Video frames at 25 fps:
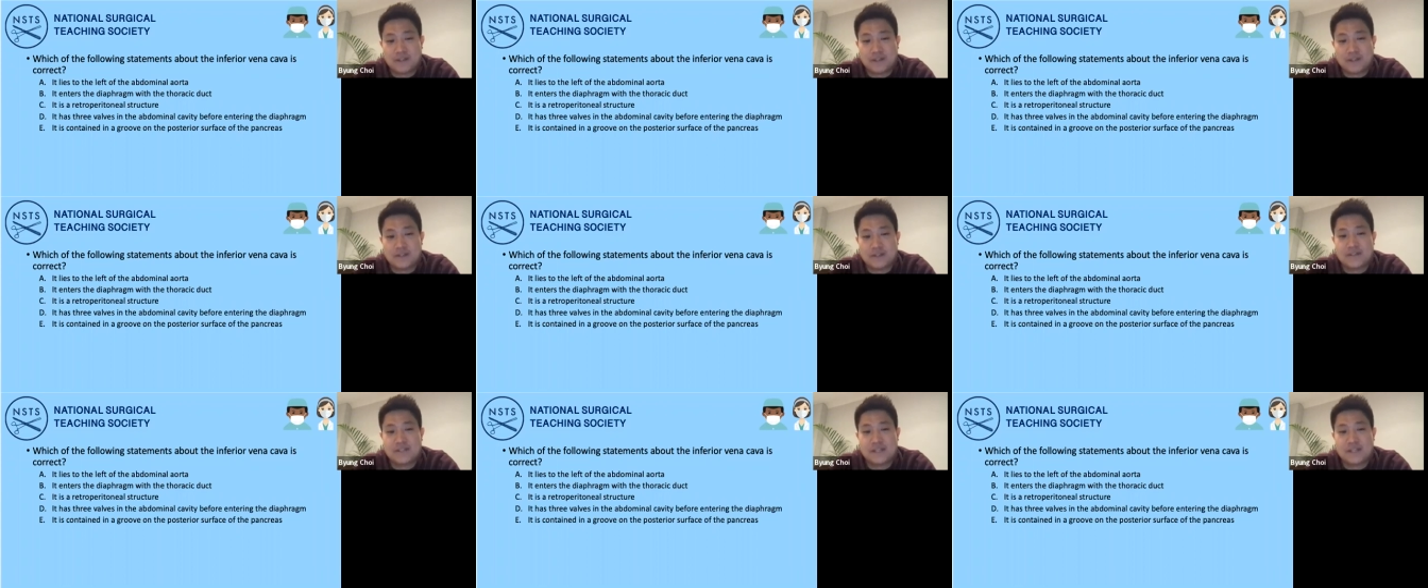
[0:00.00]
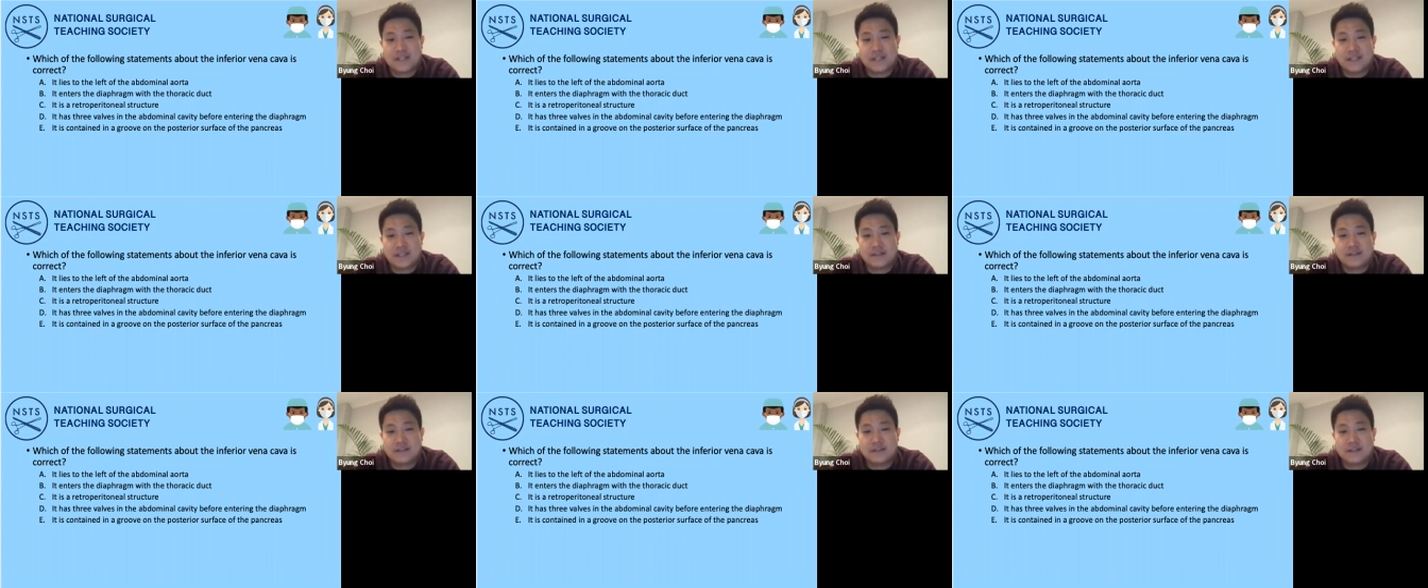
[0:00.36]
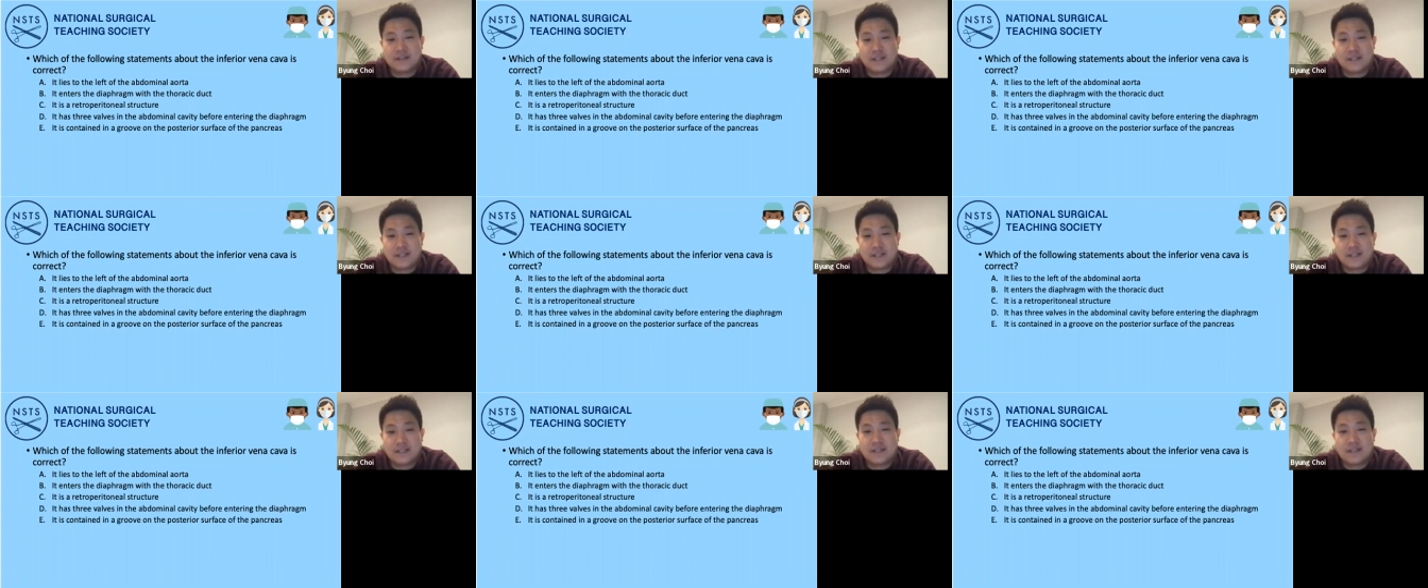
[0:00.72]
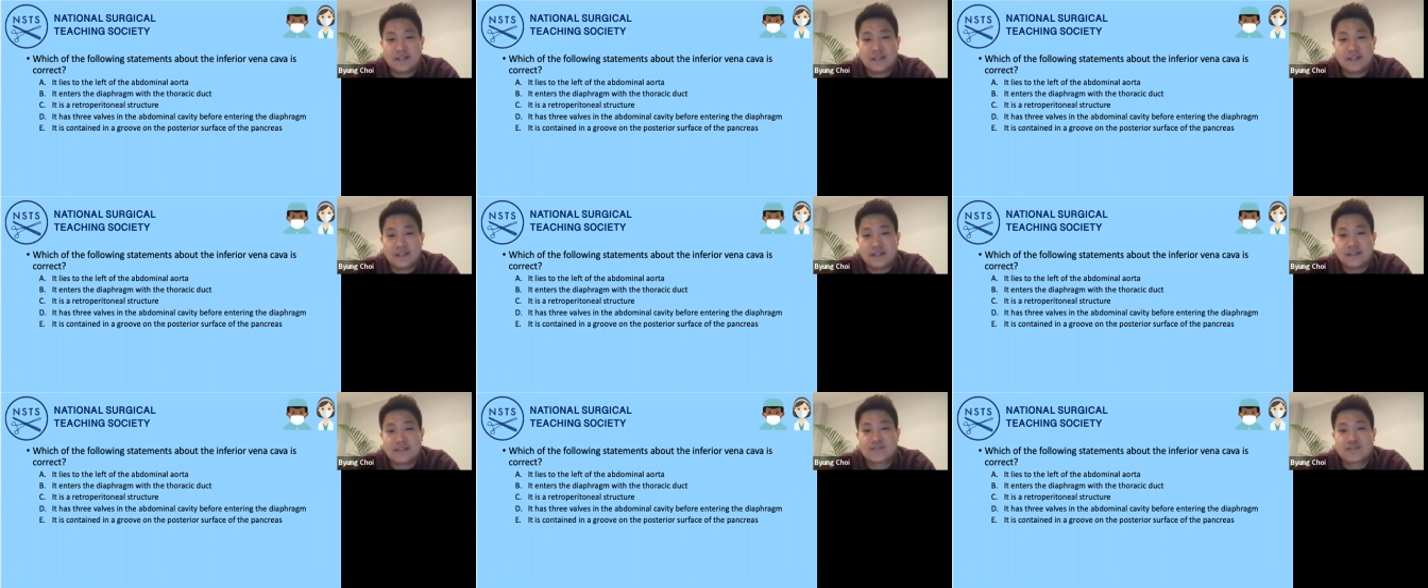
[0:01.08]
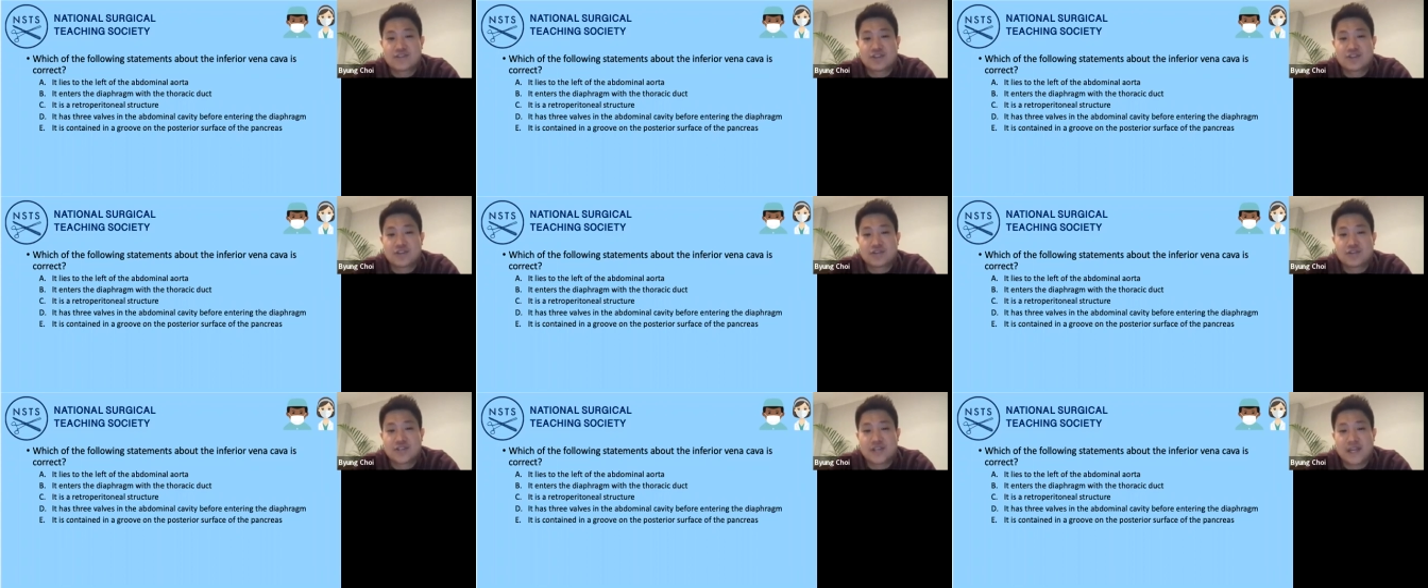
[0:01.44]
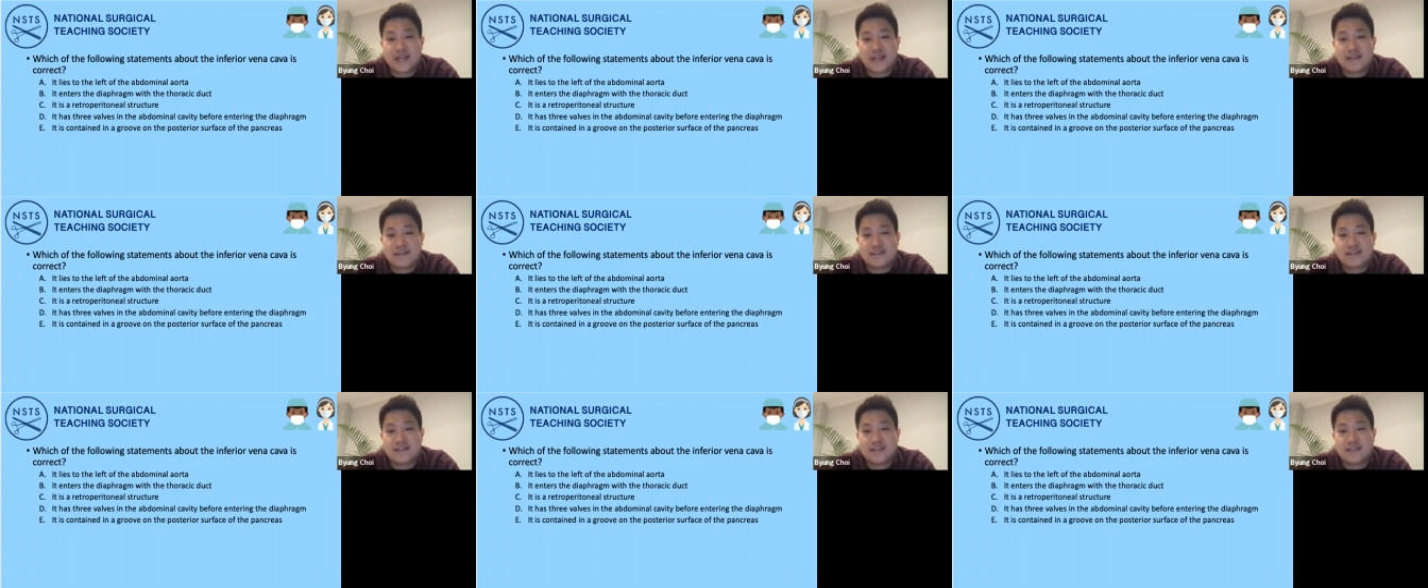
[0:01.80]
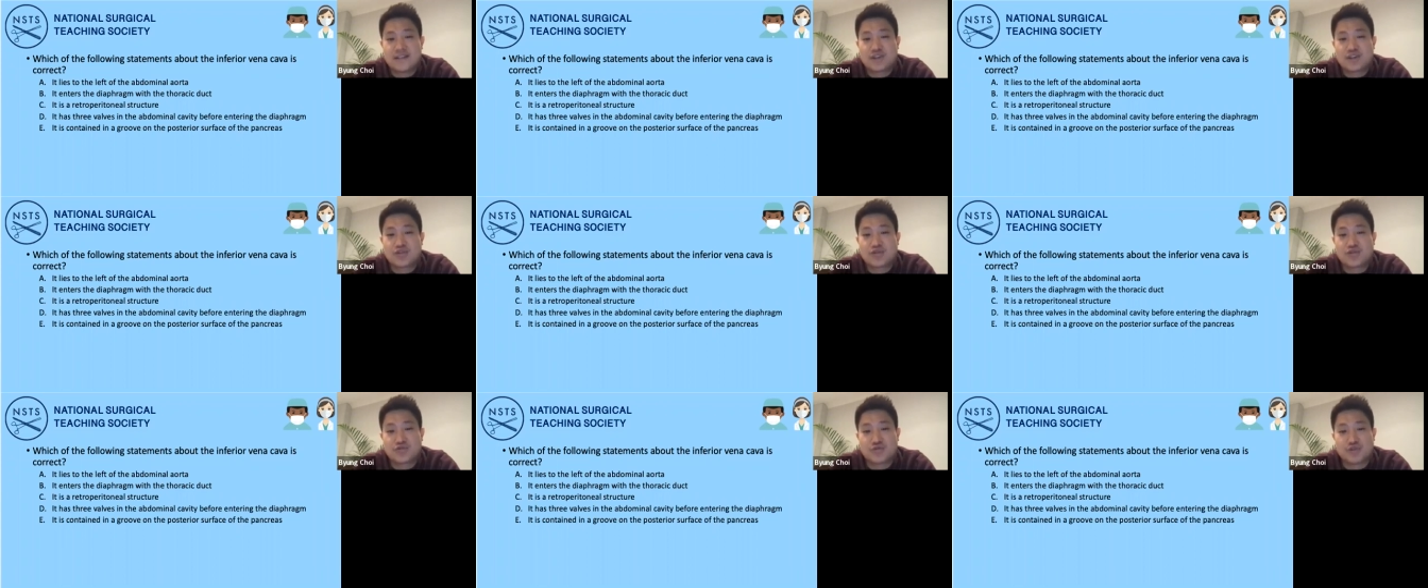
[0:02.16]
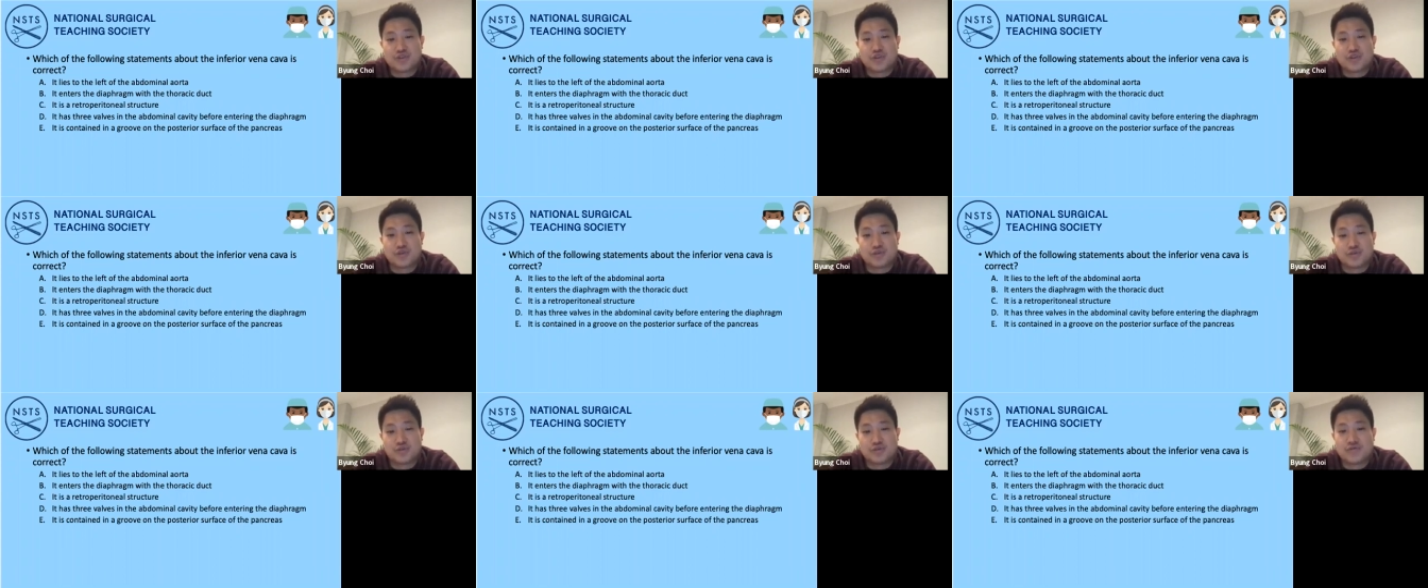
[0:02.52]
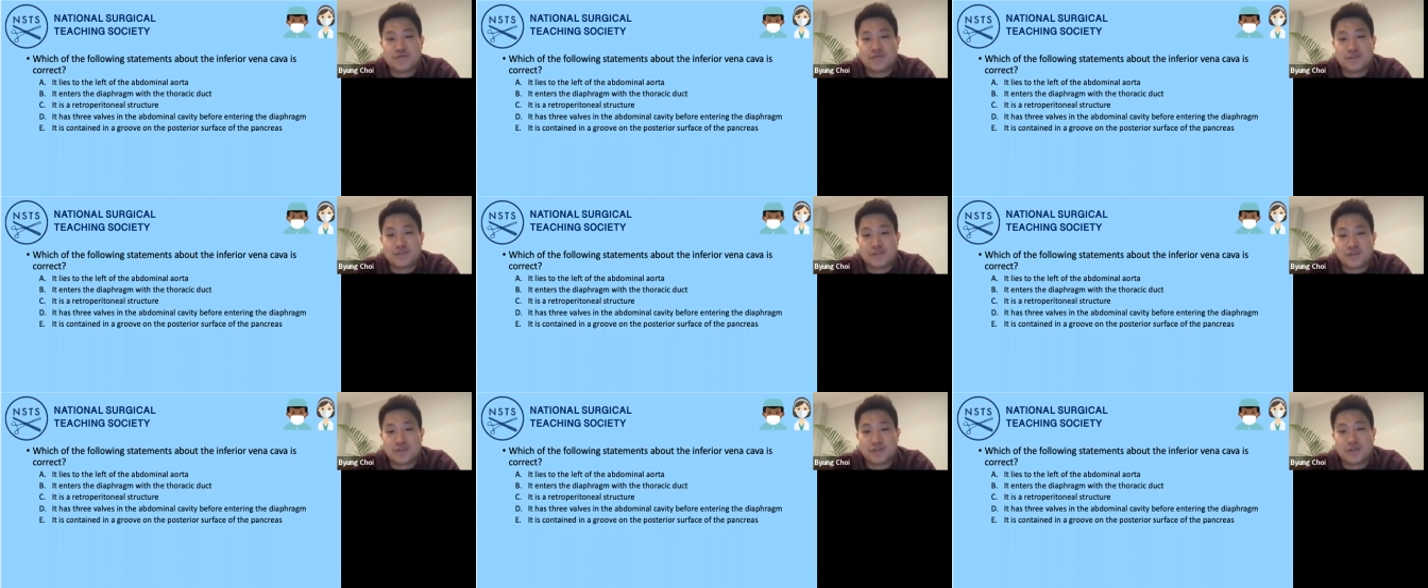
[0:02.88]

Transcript: And E, it is contained in a groove